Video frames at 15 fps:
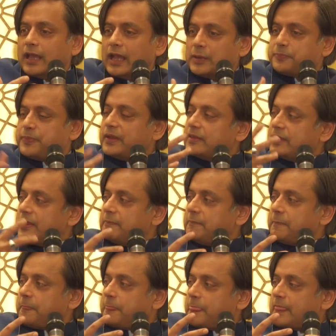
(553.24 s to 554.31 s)
helping
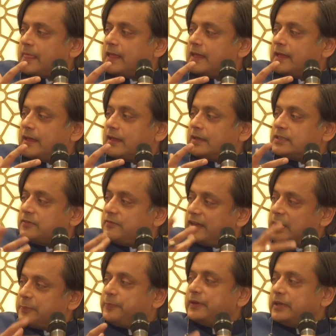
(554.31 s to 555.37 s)
them
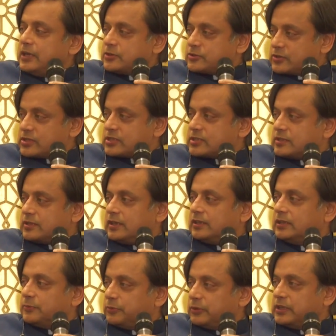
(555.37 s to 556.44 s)
develop an interest
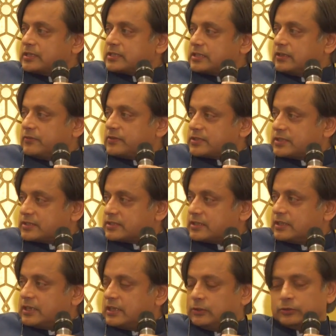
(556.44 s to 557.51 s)
in the police services
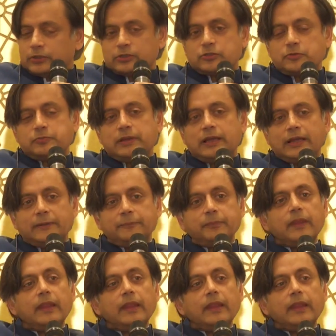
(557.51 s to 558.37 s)
in order to apply.